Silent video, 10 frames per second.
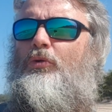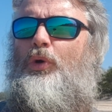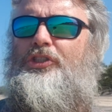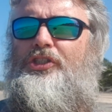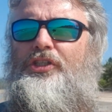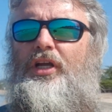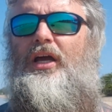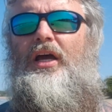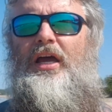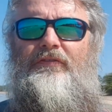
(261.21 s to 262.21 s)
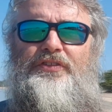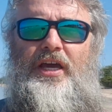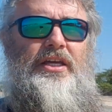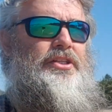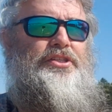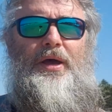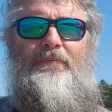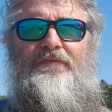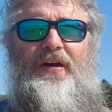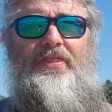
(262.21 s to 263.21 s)
which have taken
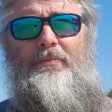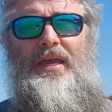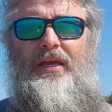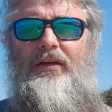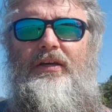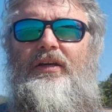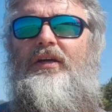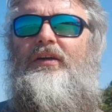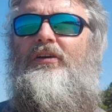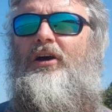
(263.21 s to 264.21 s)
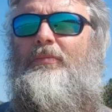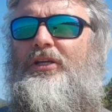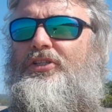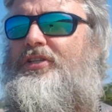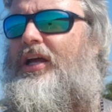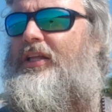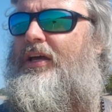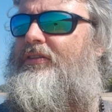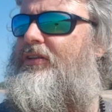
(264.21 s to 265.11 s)
some fathoming, I must tell you.